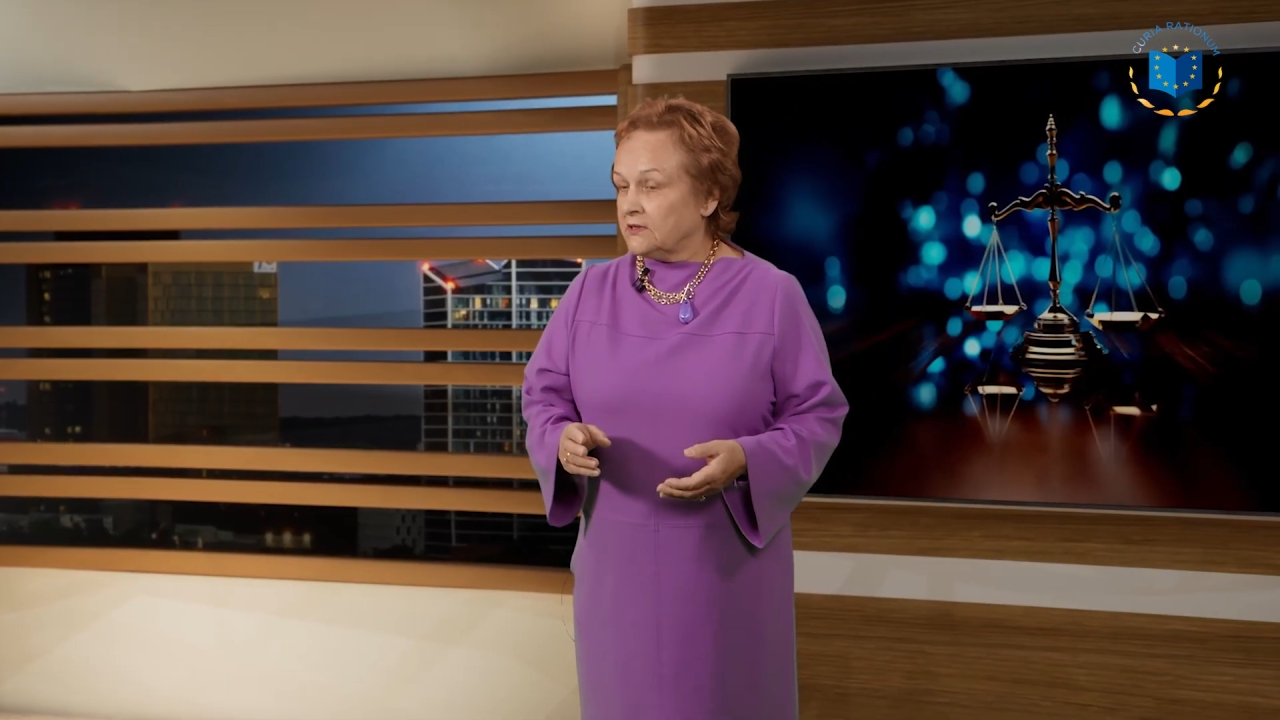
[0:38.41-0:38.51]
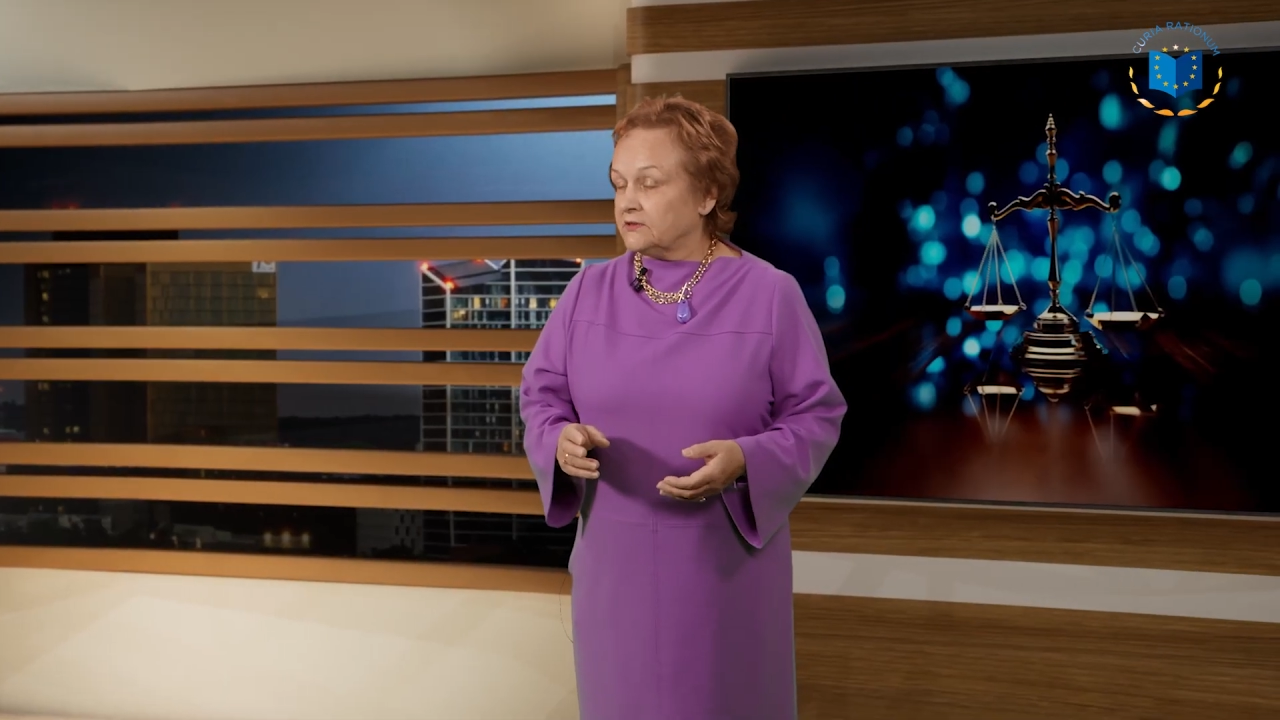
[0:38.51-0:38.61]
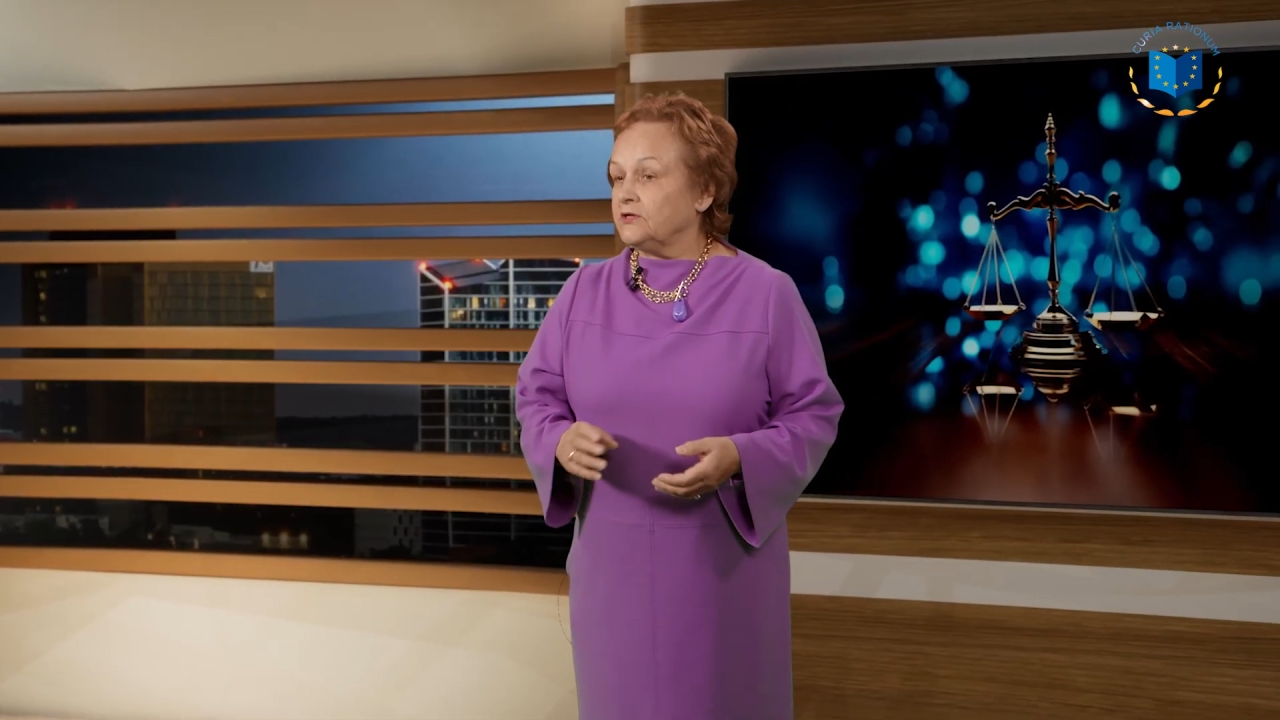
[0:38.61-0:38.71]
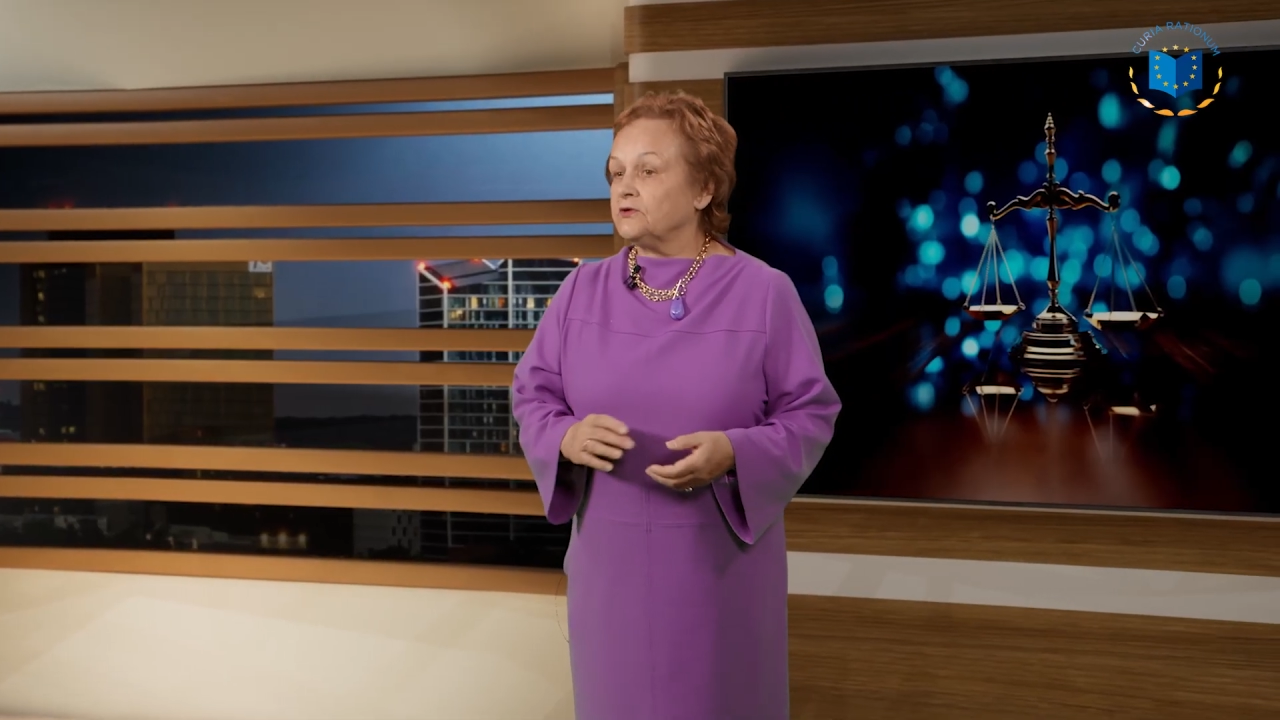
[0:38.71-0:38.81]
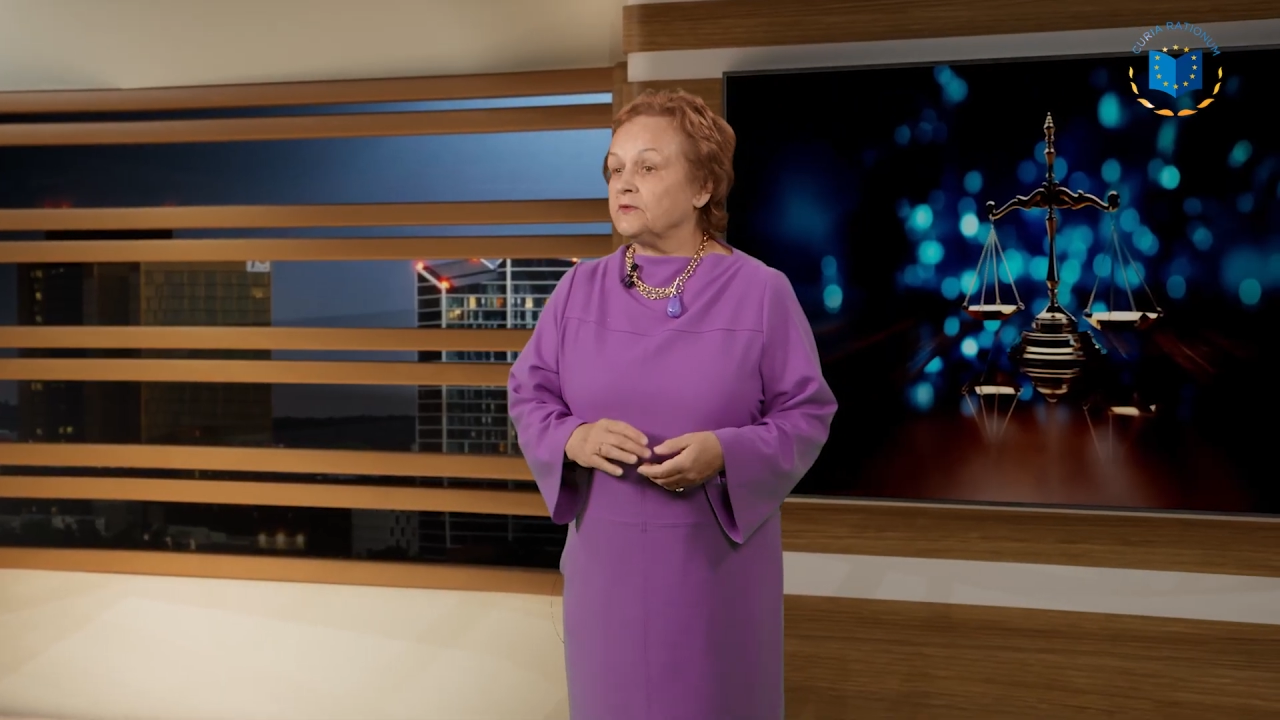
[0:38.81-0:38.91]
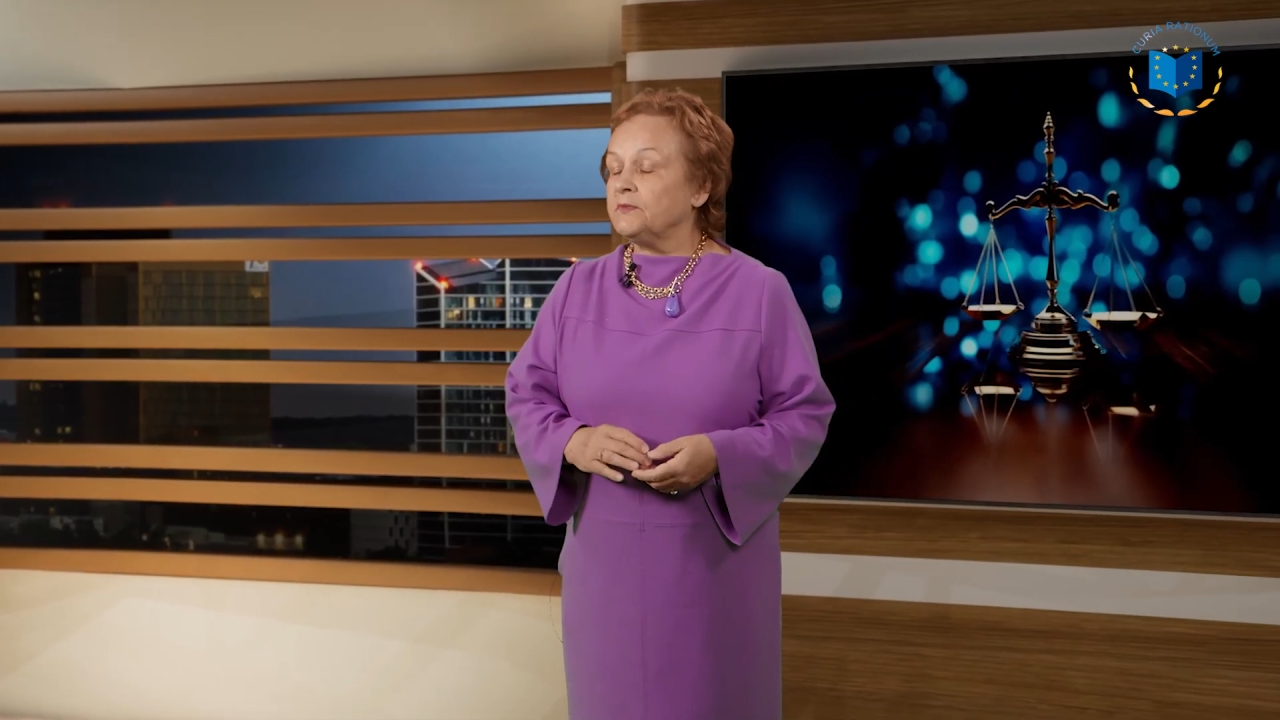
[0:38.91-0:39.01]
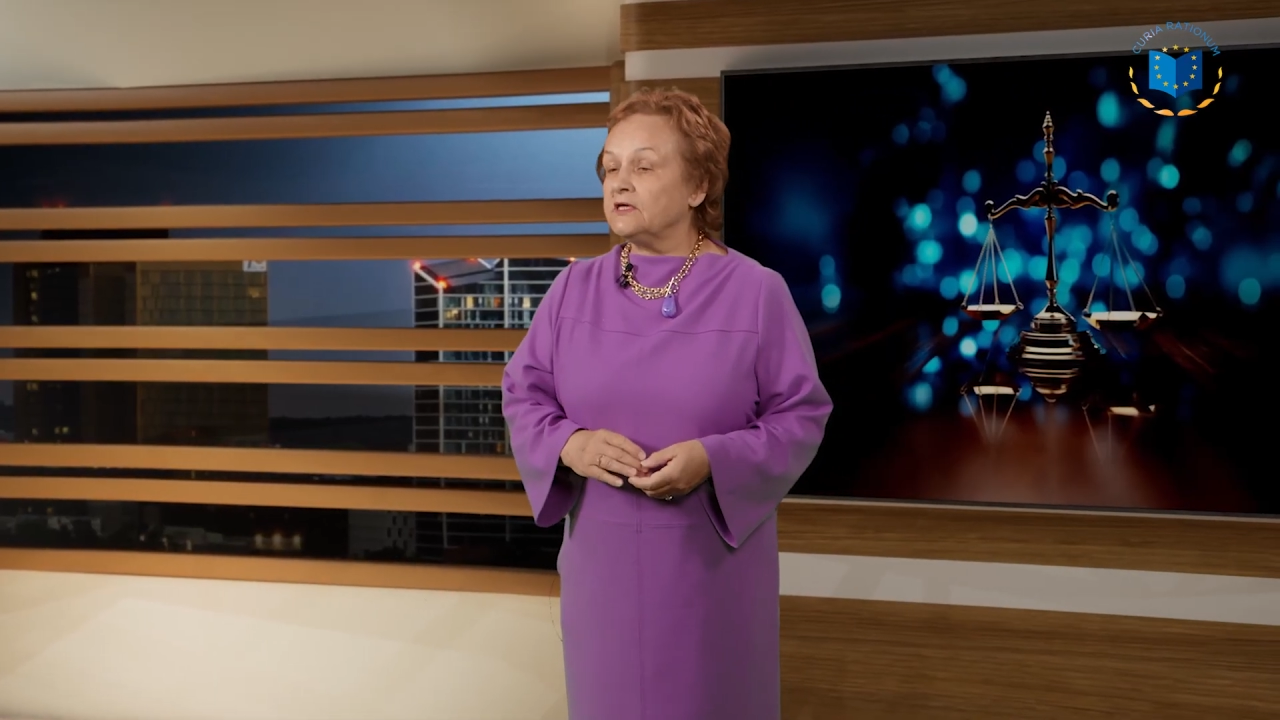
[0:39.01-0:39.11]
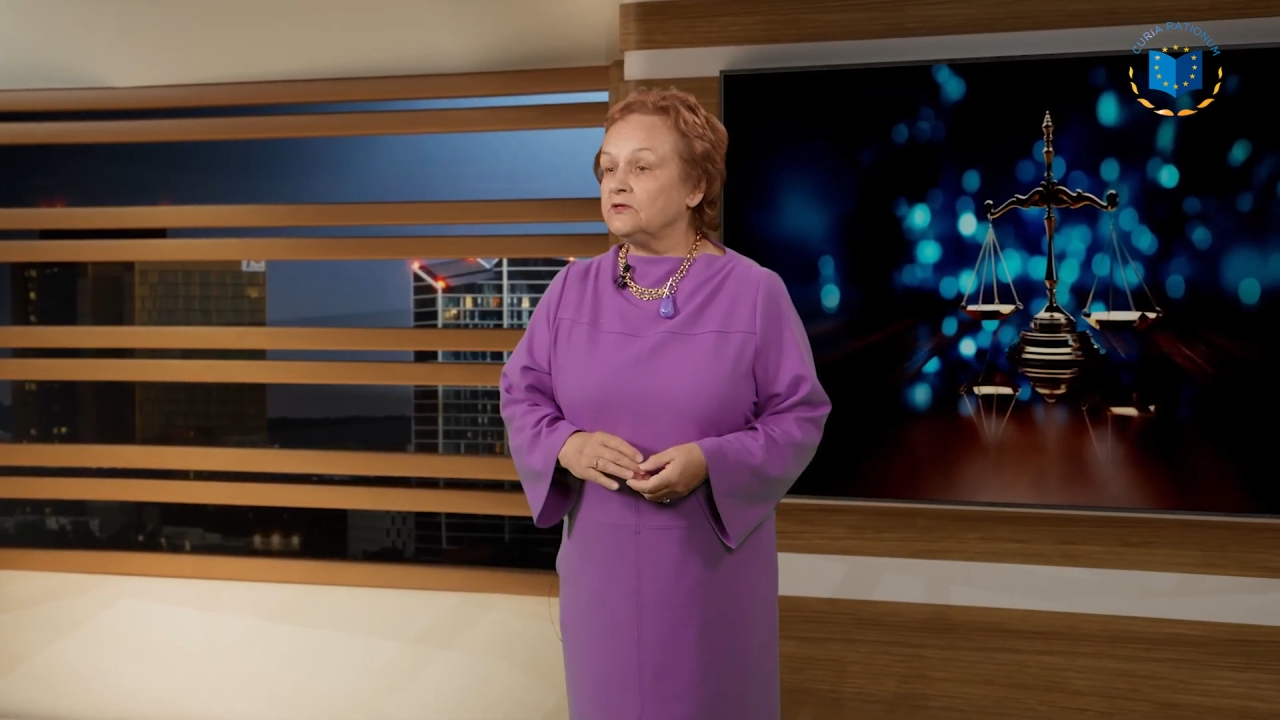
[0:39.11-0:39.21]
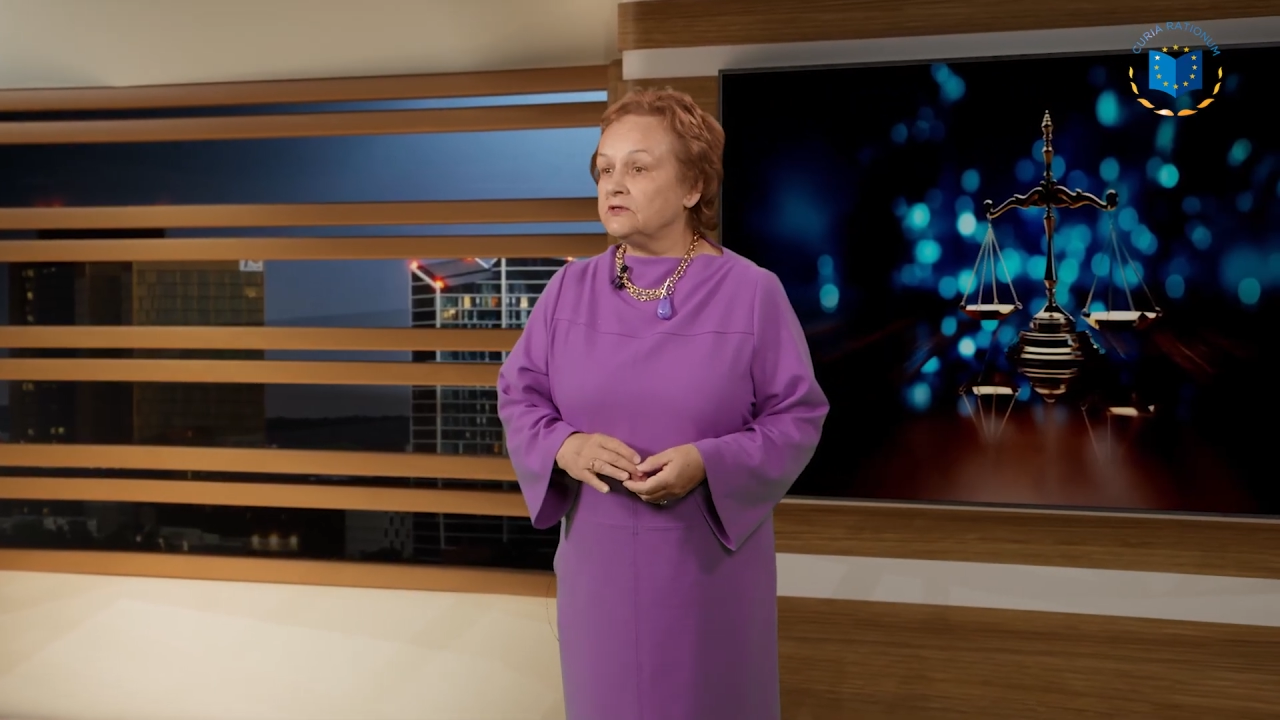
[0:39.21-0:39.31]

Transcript: the European